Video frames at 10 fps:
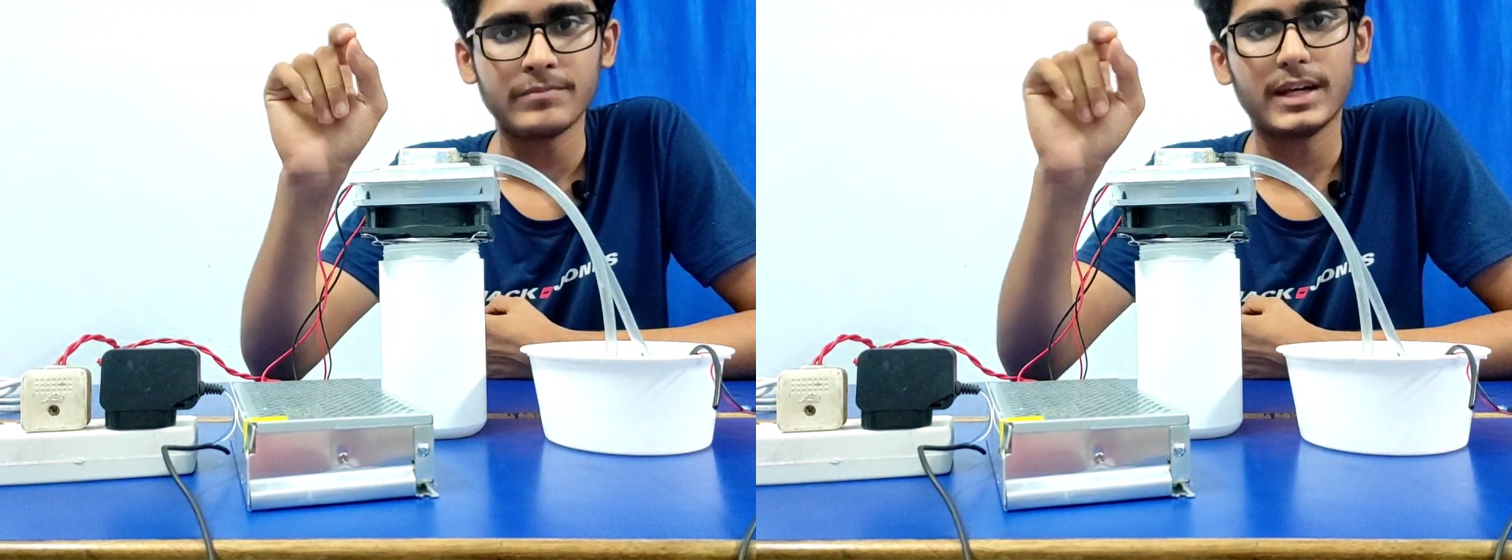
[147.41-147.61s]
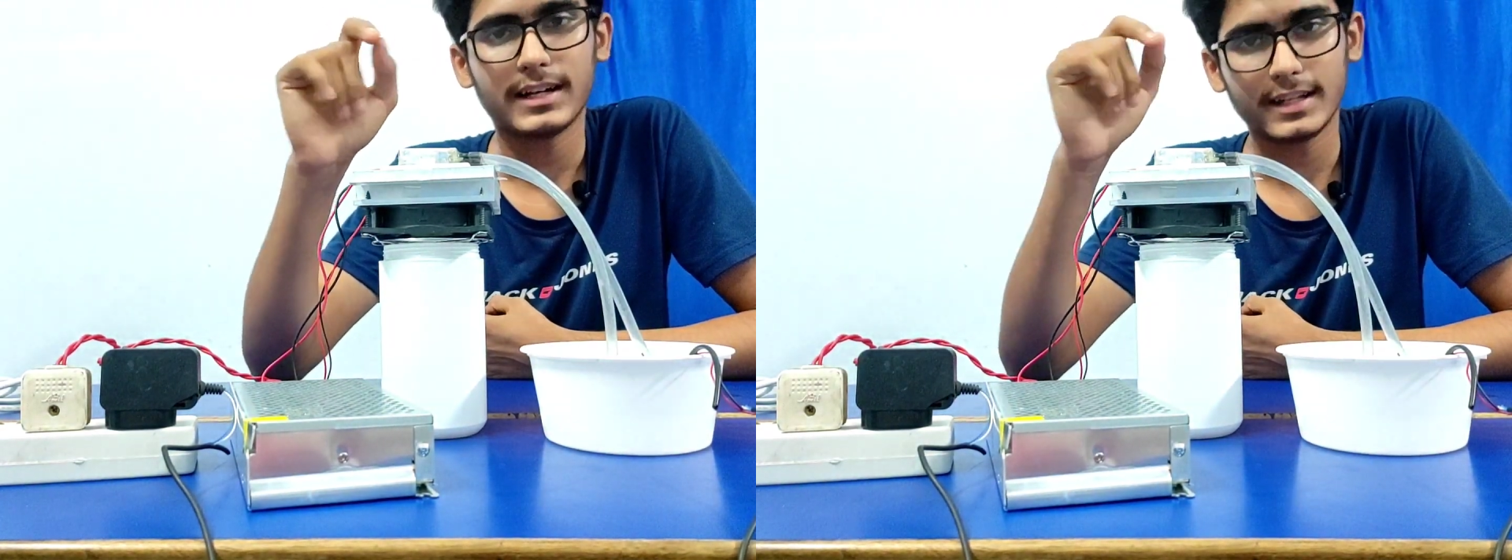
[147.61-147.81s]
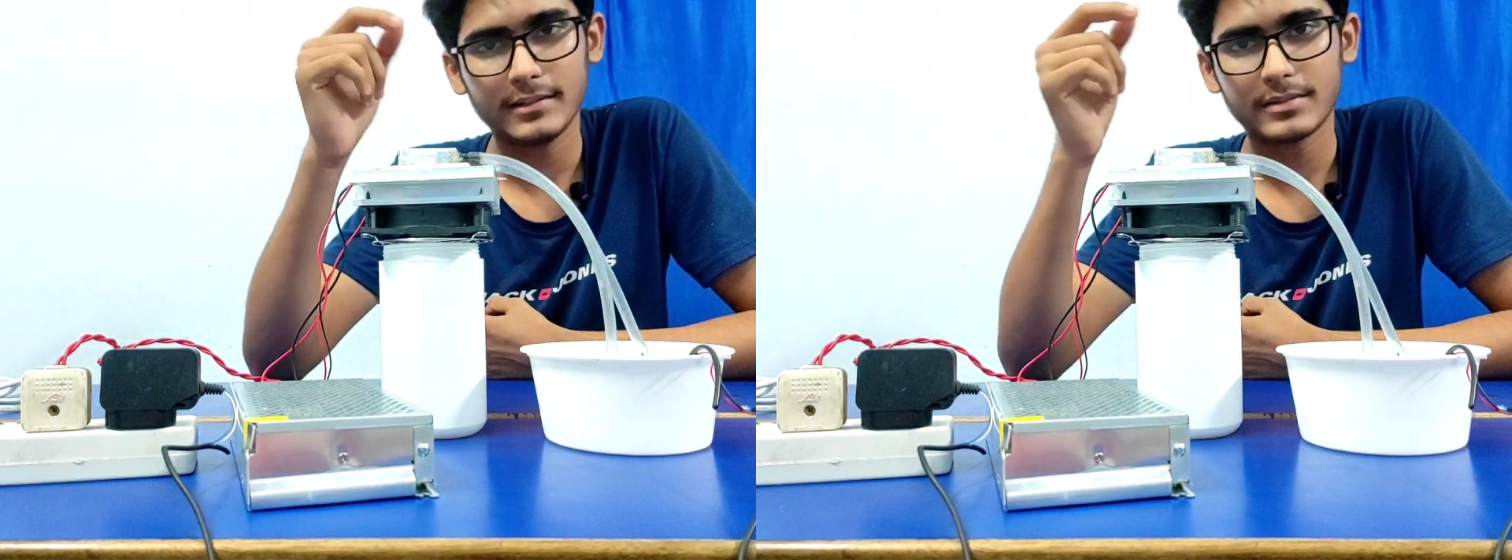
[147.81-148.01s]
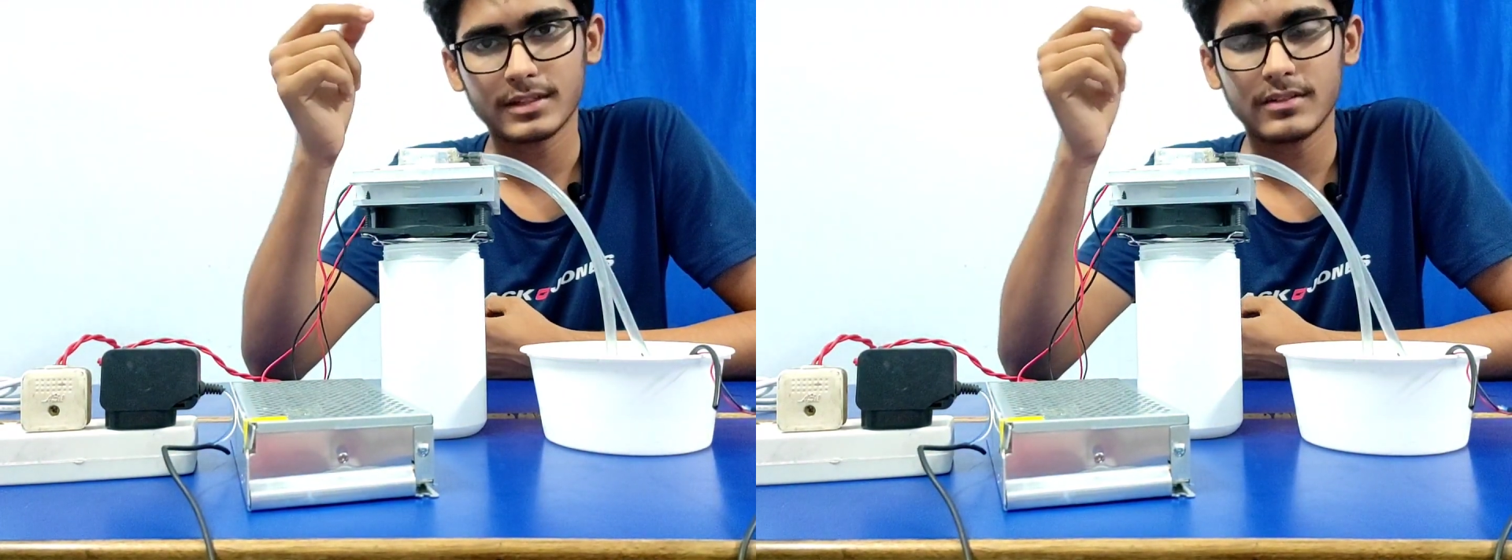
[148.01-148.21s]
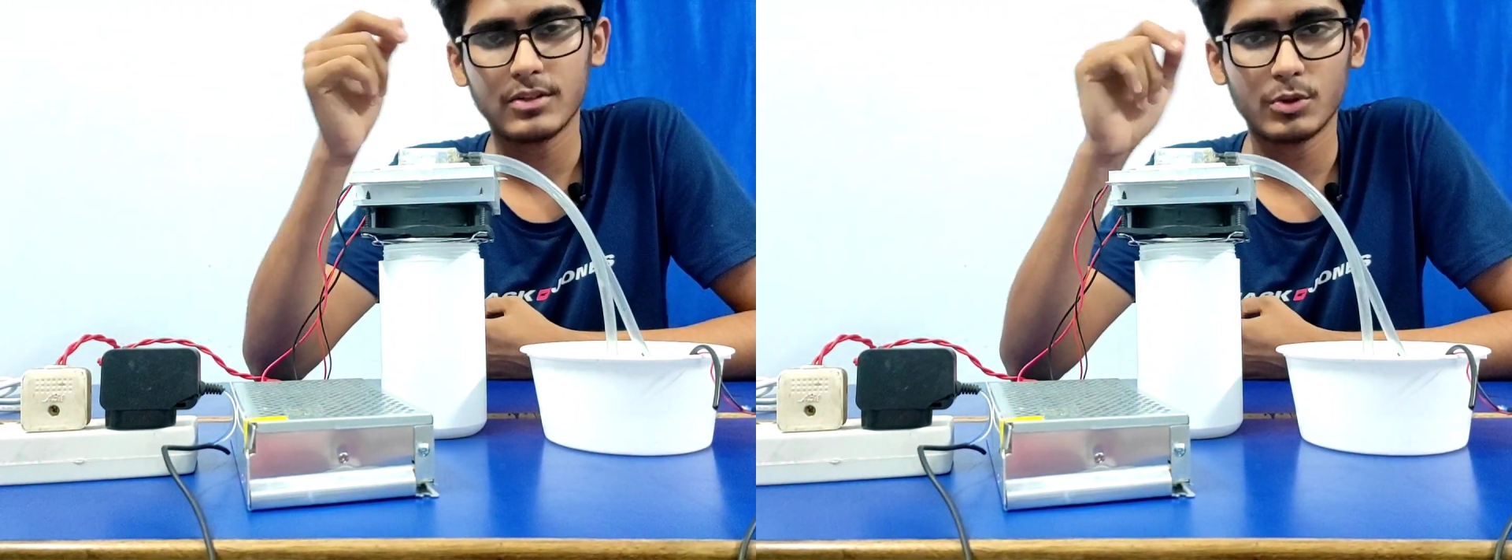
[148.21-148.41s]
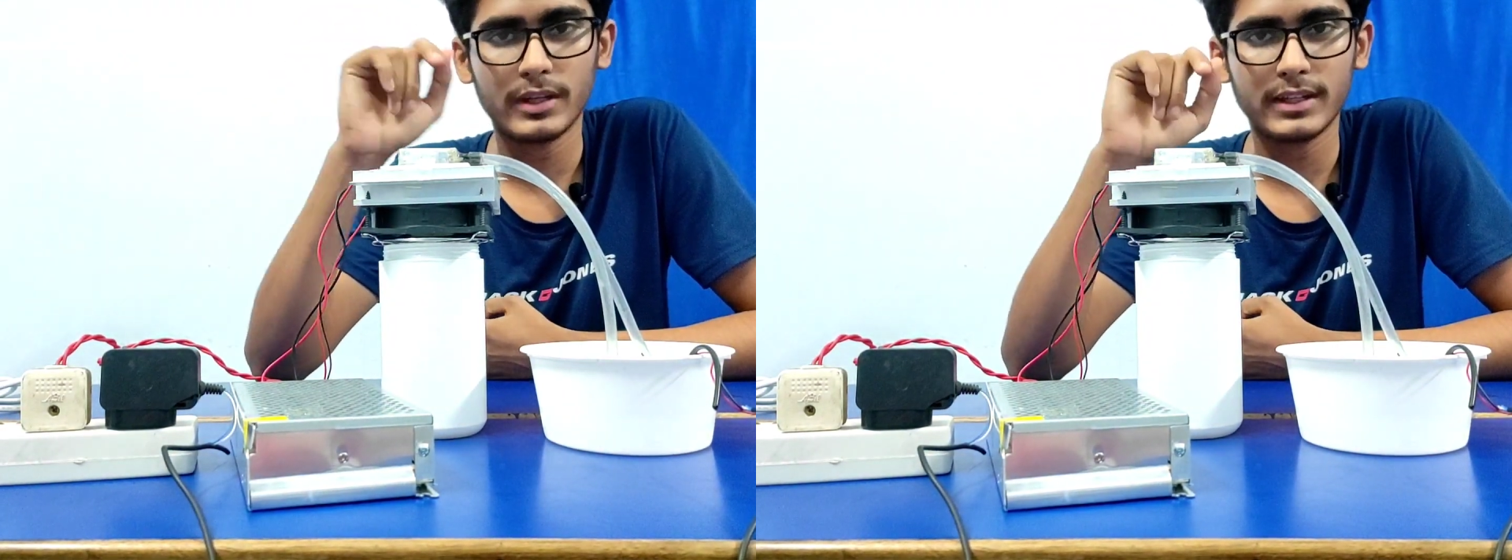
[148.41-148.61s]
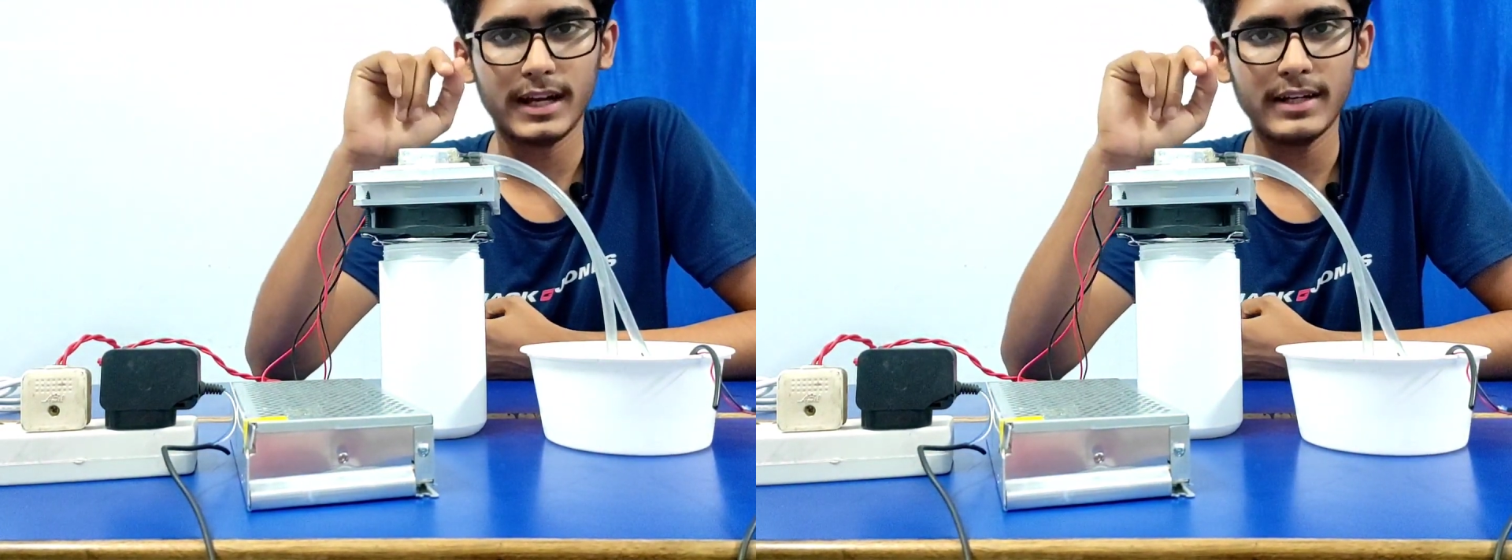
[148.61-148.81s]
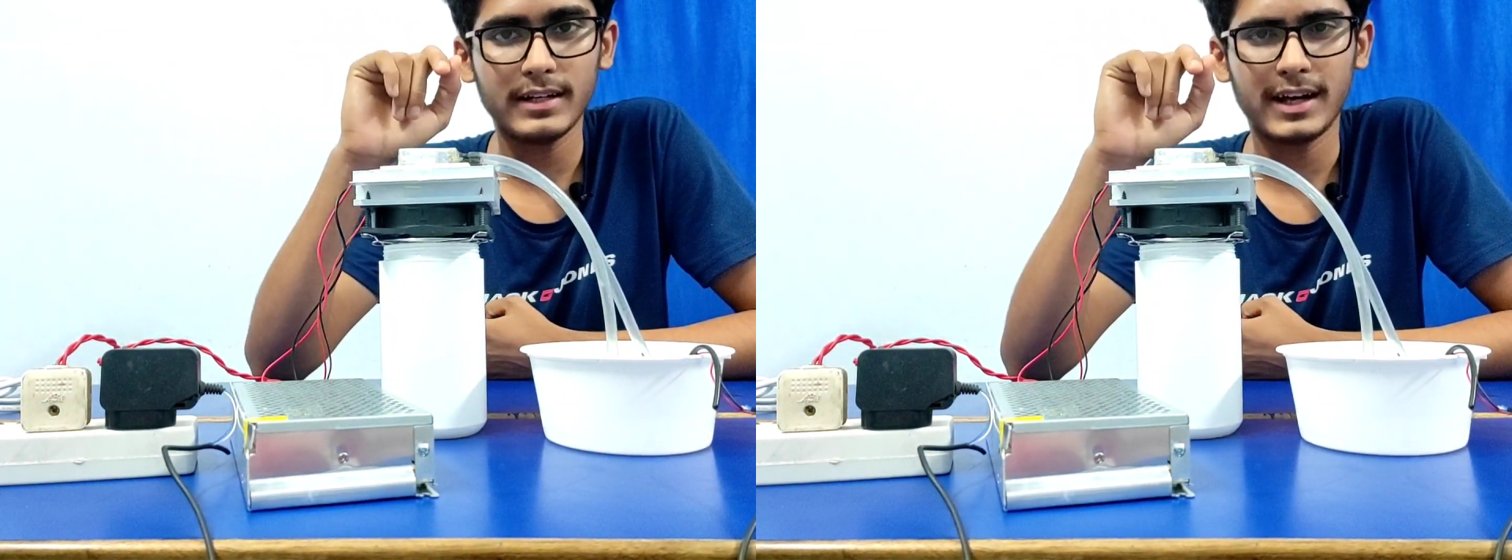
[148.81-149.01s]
that helps in doing that.